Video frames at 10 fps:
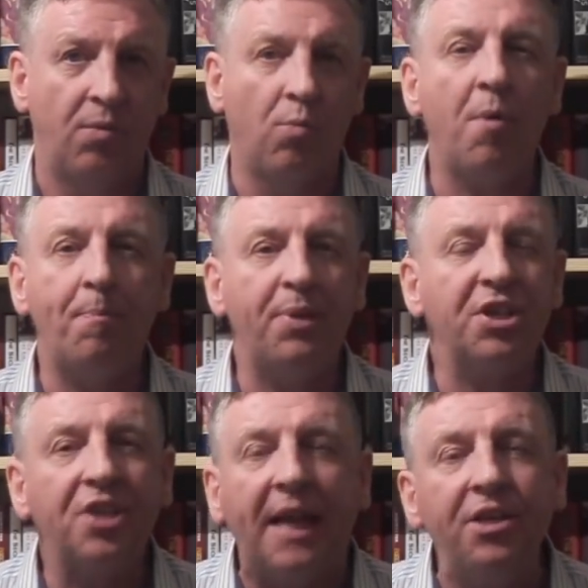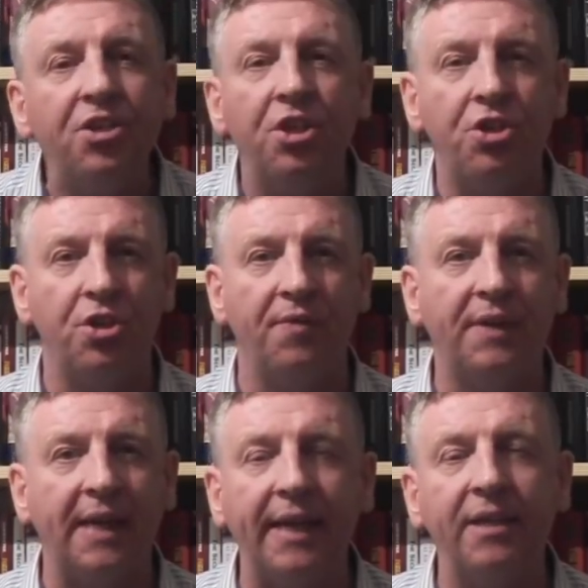What percentage
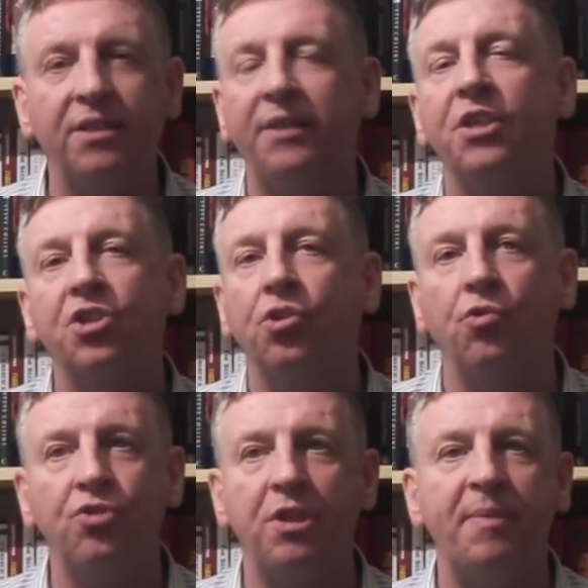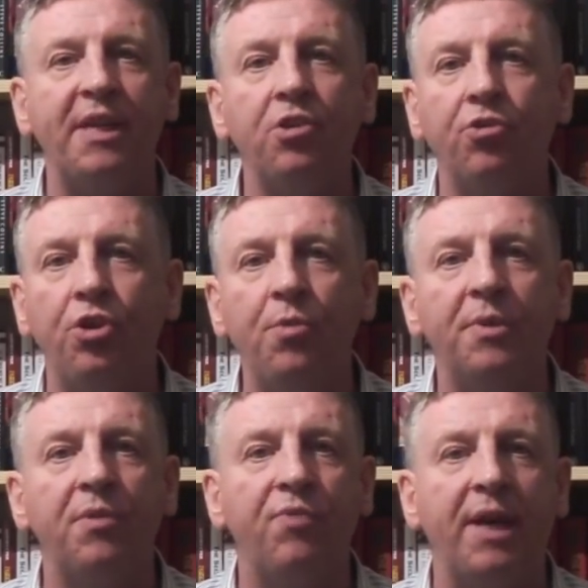of girls in this country are being groomed
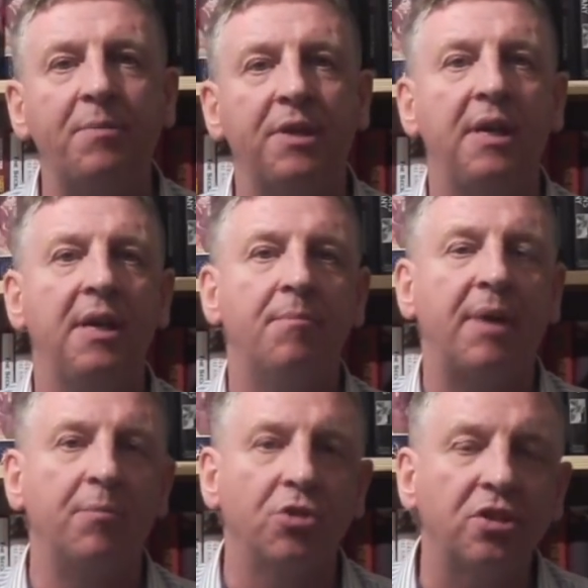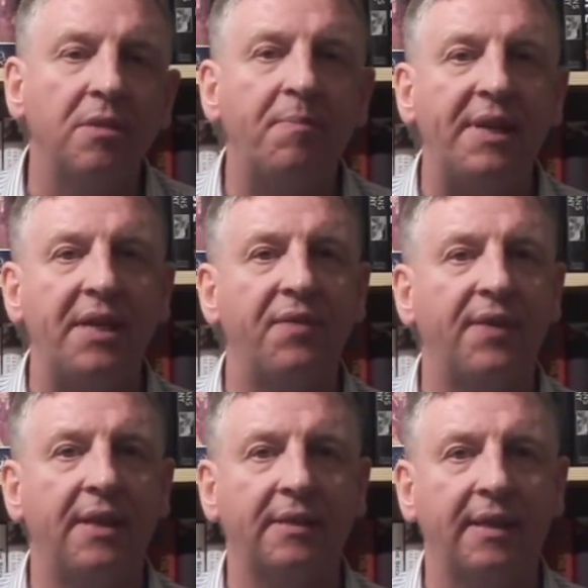and raped by Muslim
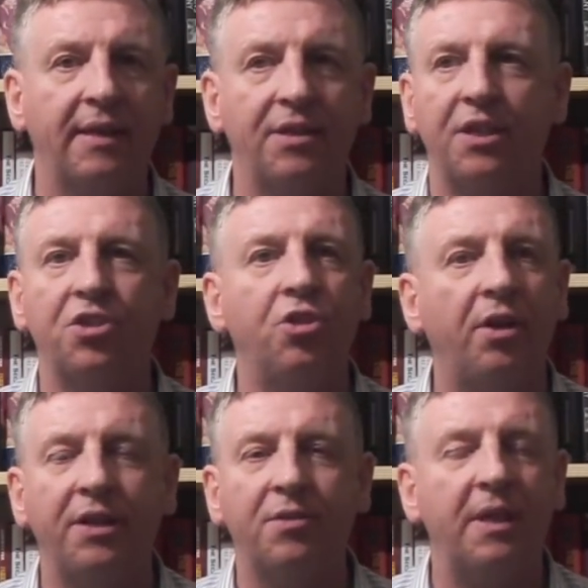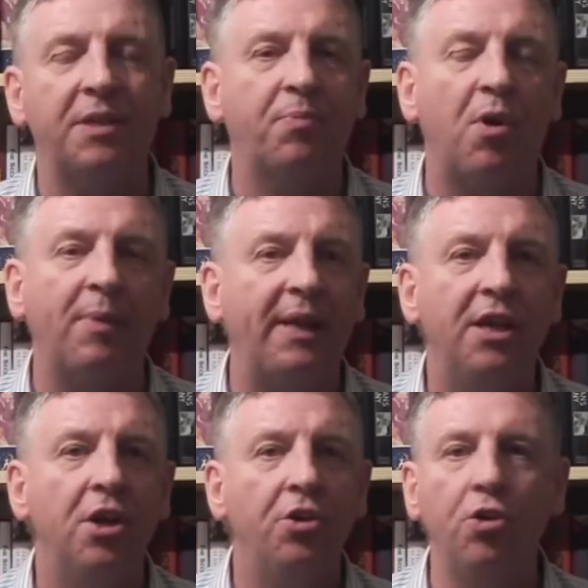paedophile gangs. It's not. It's it's
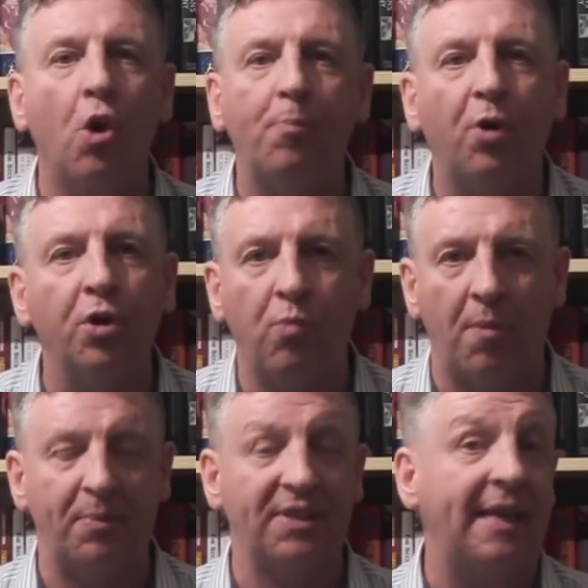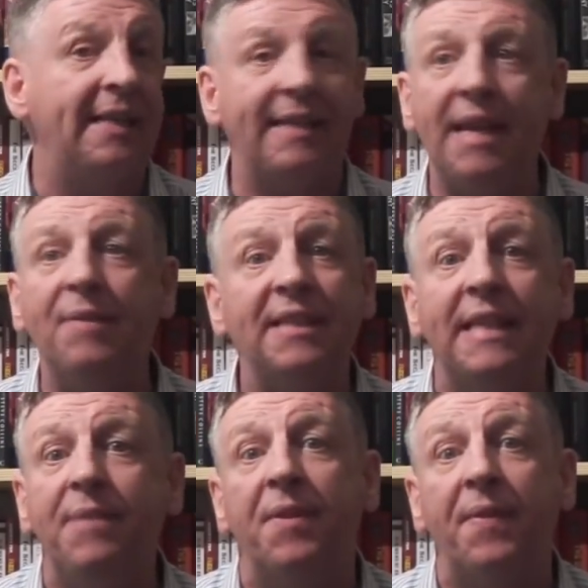probably 0.1 percent, if it's
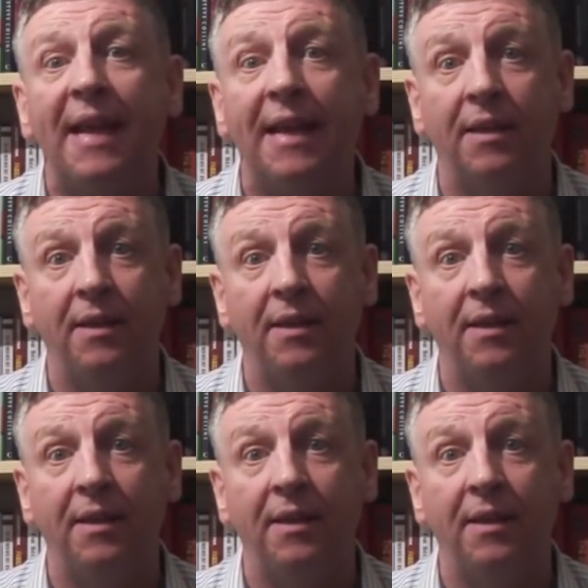even that.